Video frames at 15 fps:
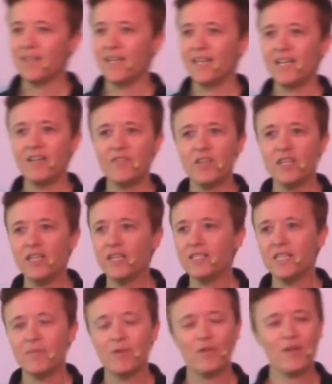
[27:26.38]
And if you need a
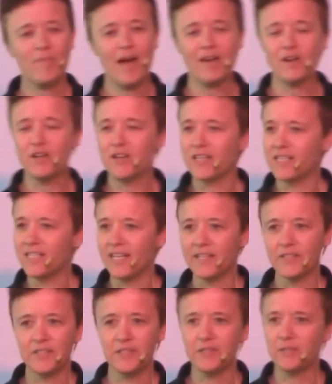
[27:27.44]
double reminder, you can
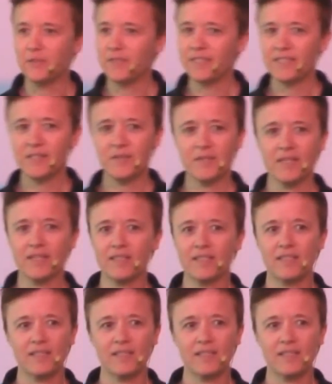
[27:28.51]
take two. It's okay.